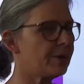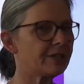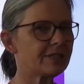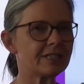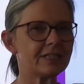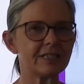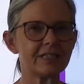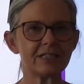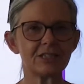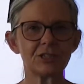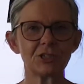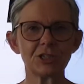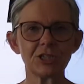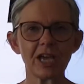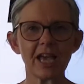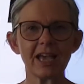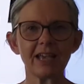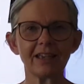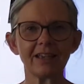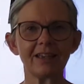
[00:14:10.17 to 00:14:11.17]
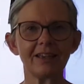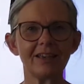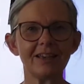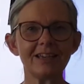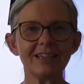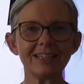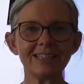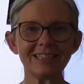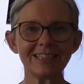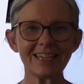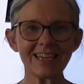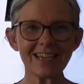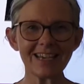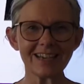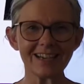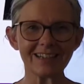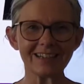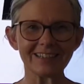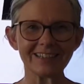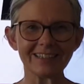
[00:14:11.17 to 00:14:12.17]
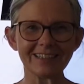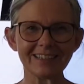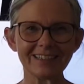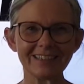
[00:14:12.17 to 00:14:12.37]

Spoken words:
button it to check. Tear.